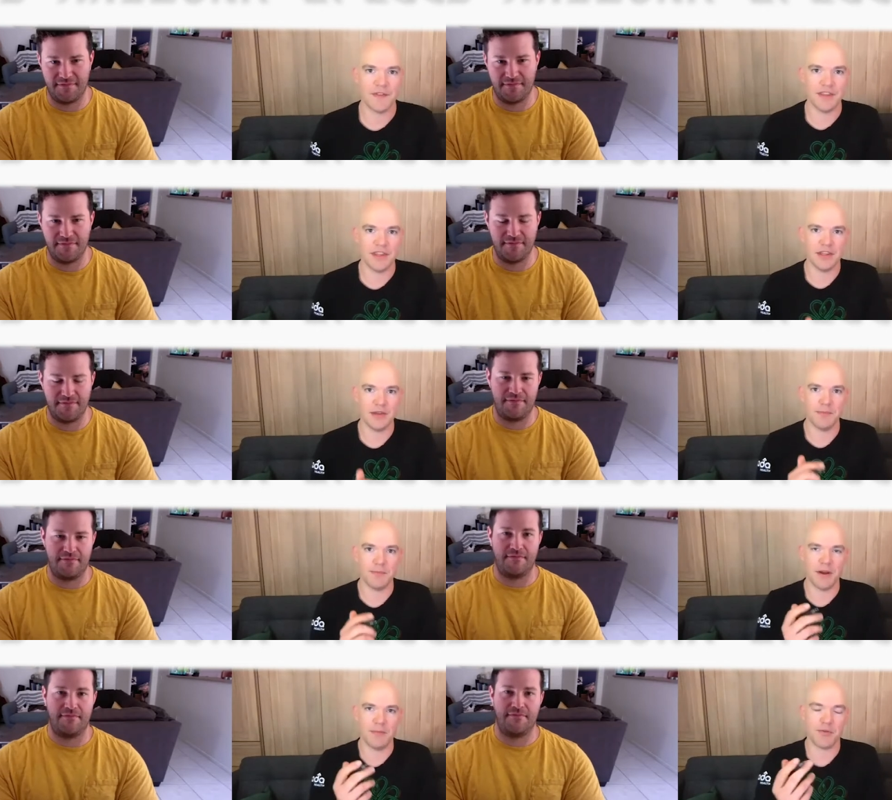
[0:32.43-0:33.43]
Speaker 1: the uh,
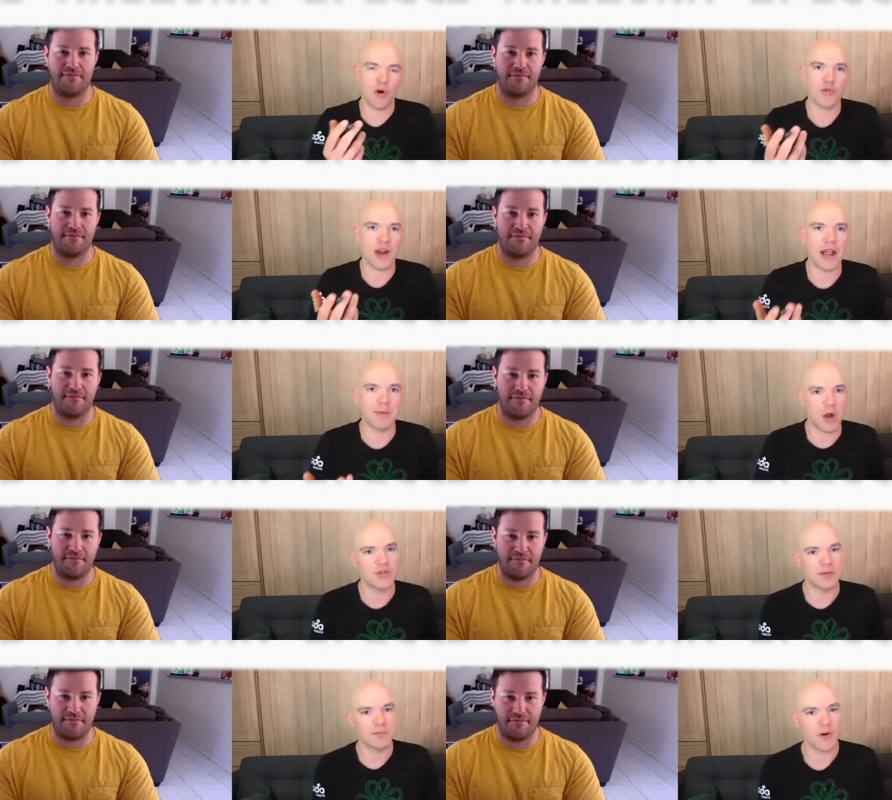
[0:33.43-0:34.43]
program coaching
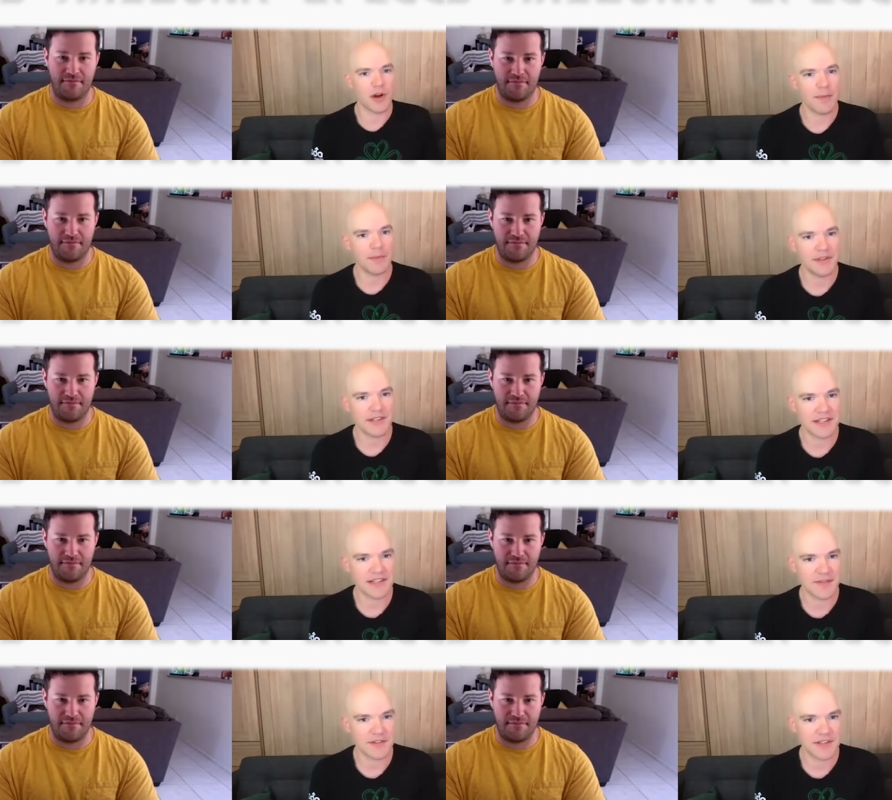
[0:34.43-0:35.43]
program. Is that safe
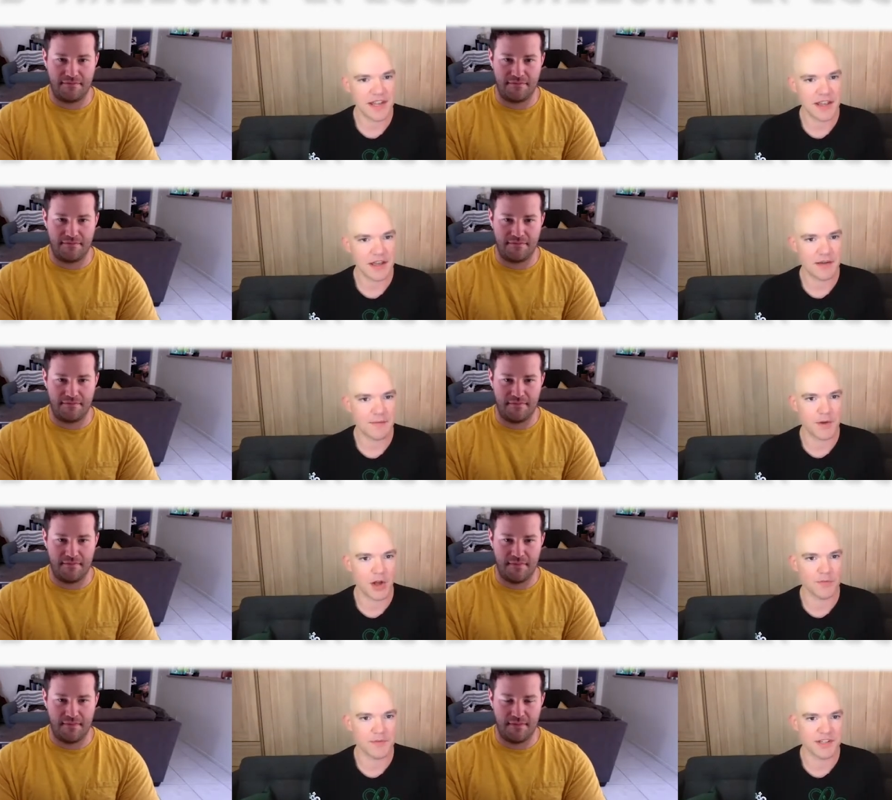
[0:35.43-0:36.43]
to say? Uh,
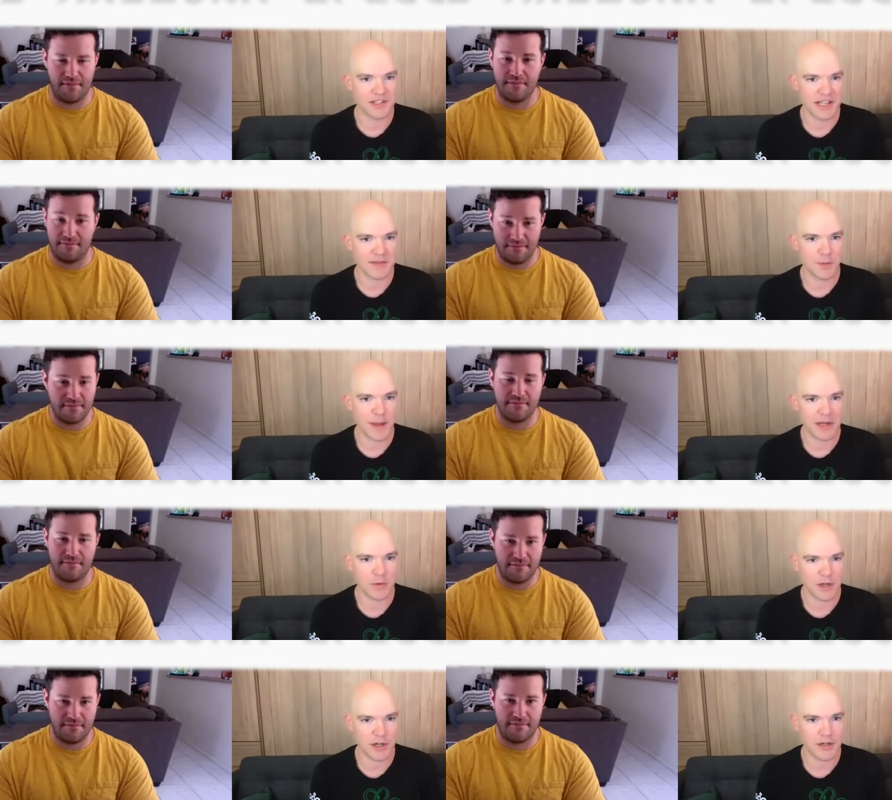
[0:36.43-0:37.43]
called Successful
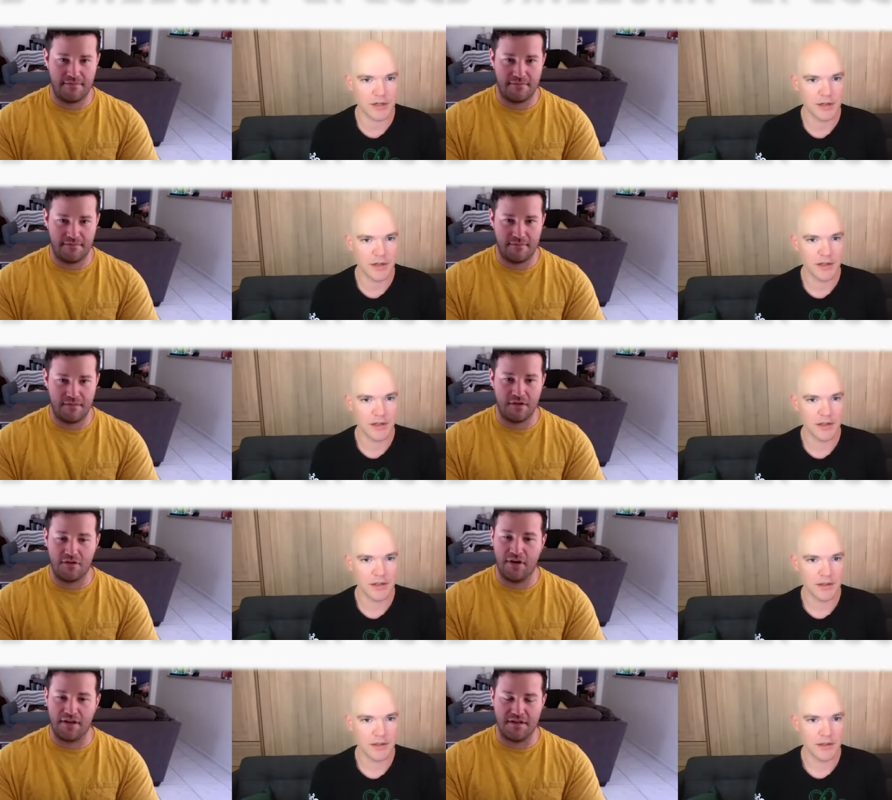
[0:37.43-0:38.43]
Bodyworker.
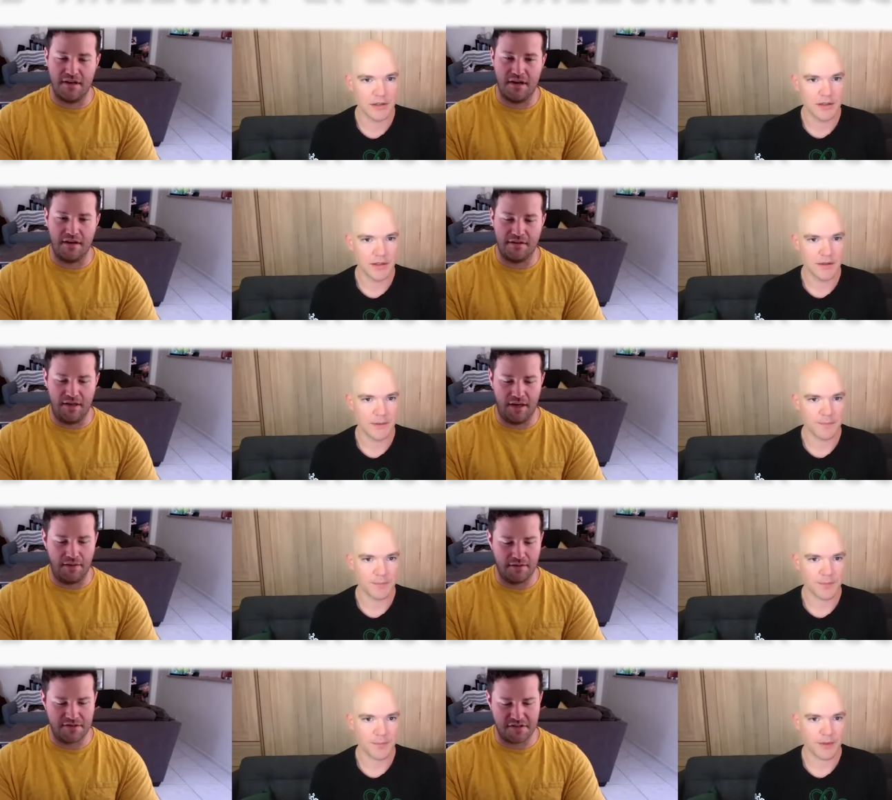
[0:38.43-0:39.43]
Speaker 2: Correct. Yeah, yeah. A
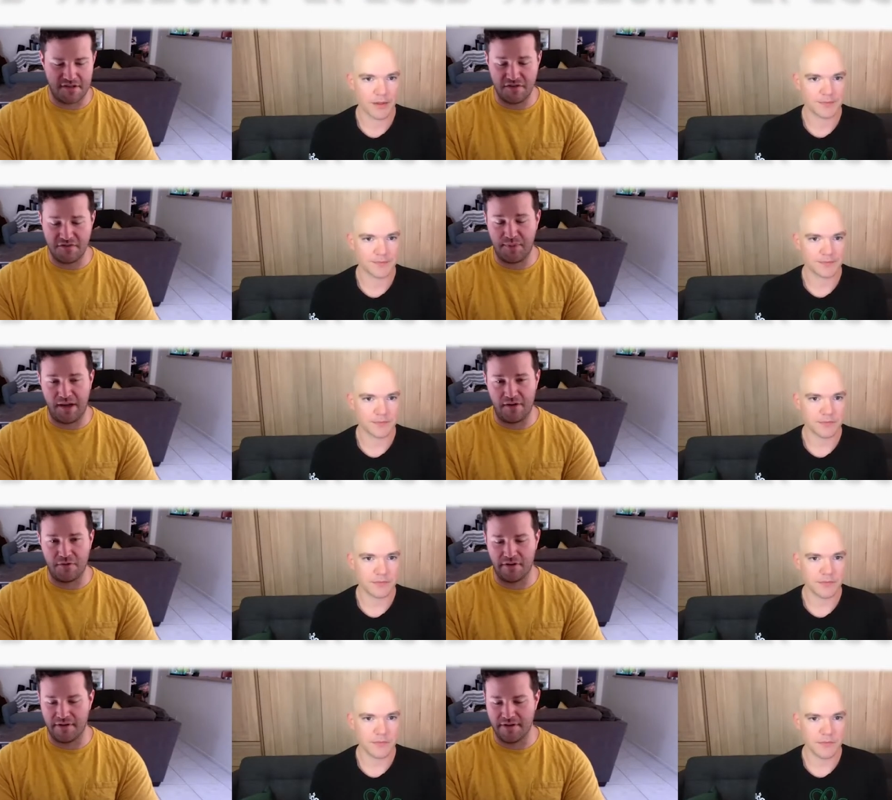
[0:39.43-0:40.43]
Successful
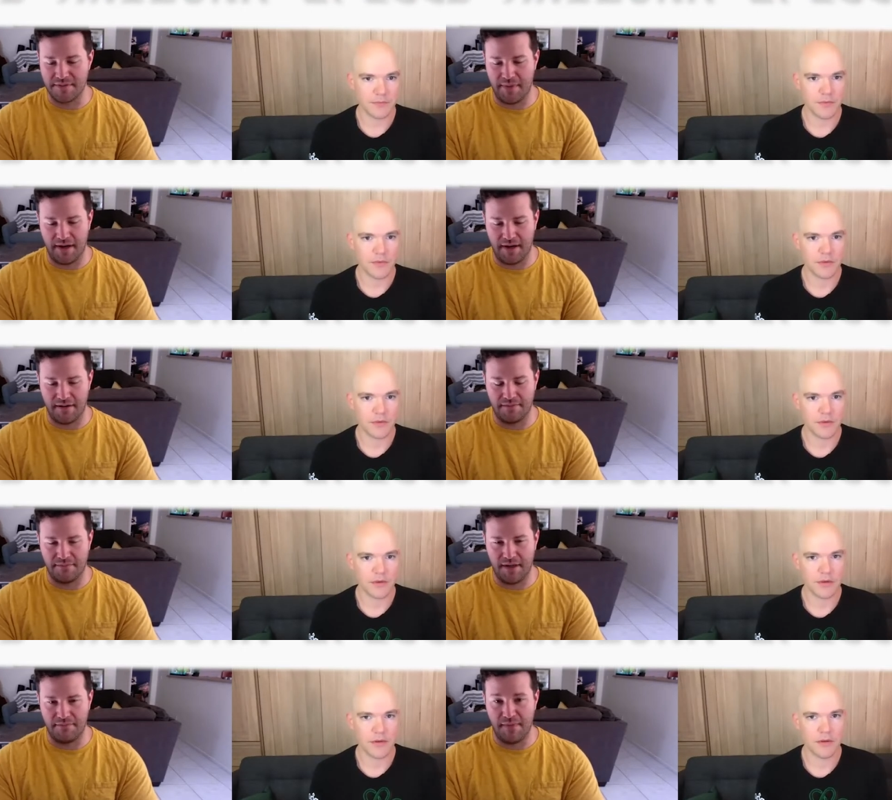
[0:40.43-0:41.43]
Bodyworker is my my
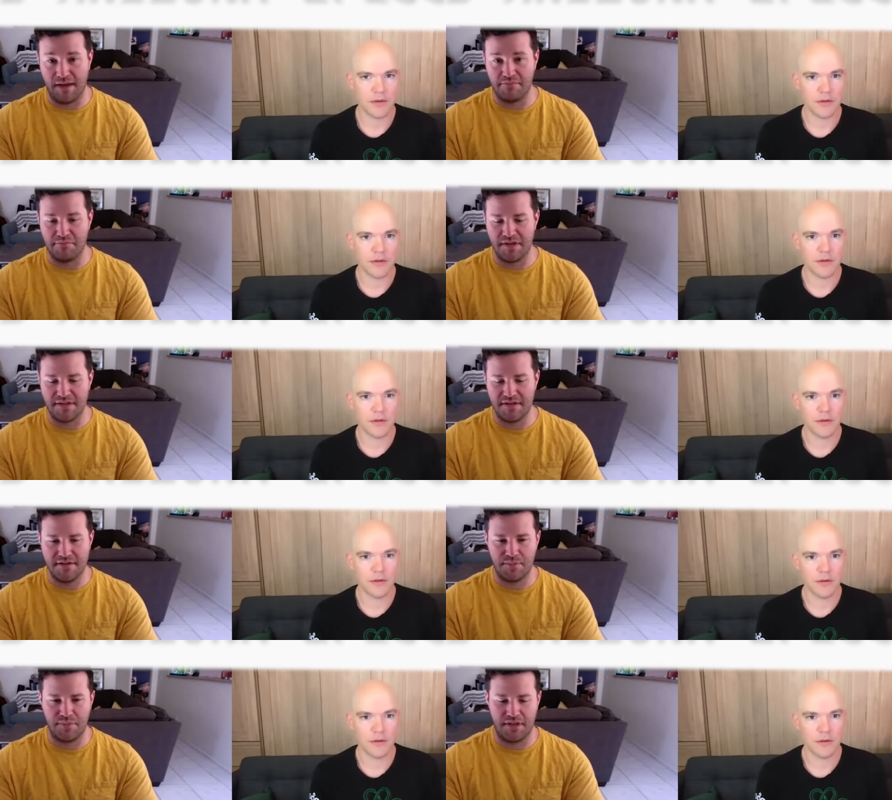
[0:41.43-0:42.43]
main business,
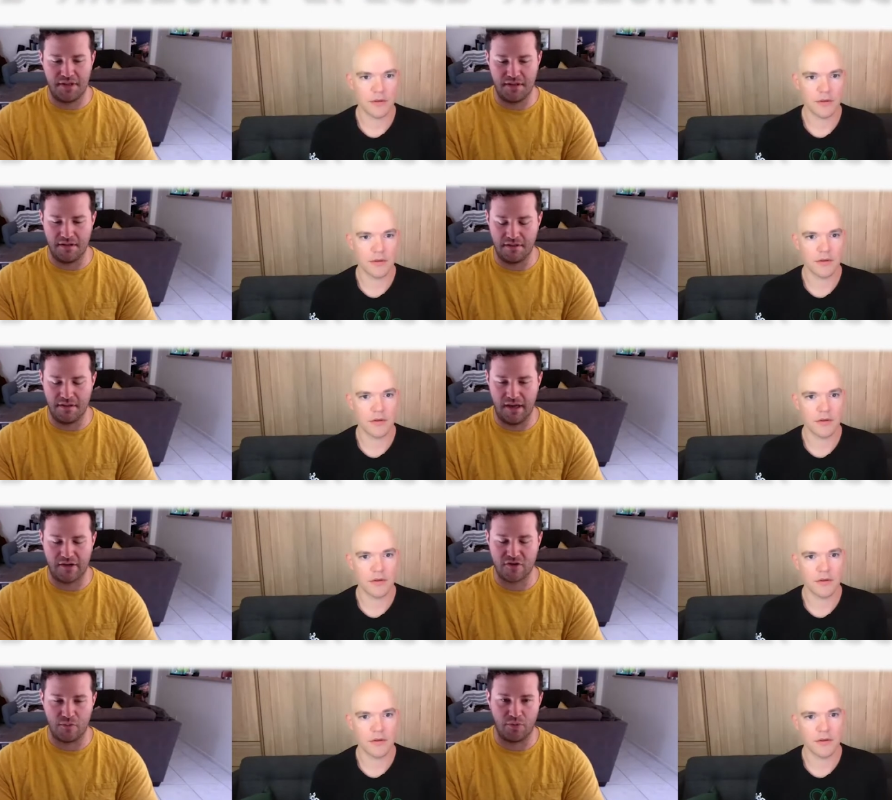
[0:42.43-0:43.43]
but the the
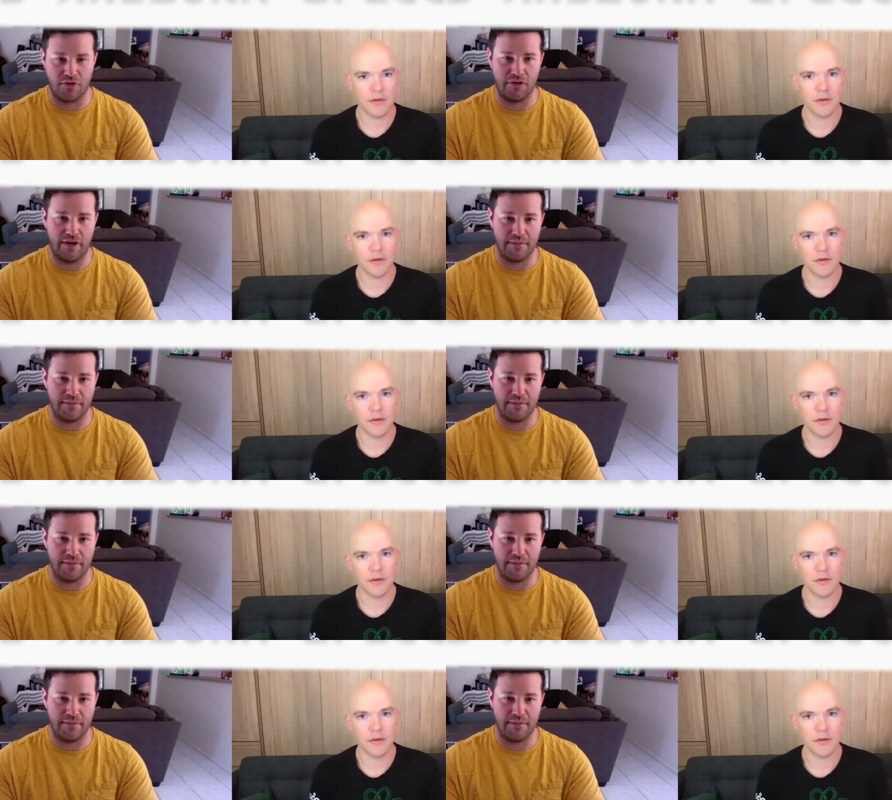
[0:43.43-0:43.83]
actual program